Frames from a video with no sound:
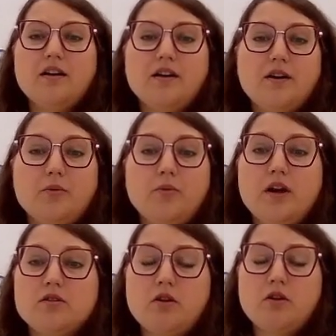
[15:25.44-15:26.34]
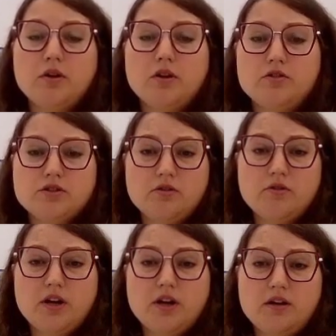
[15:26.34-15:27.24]
We are going
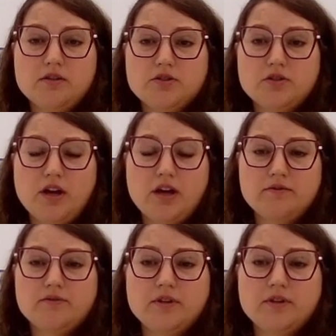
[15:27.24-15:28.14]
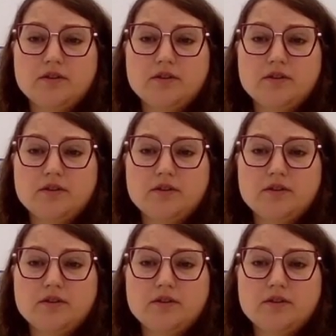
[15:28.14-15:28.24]
also to have,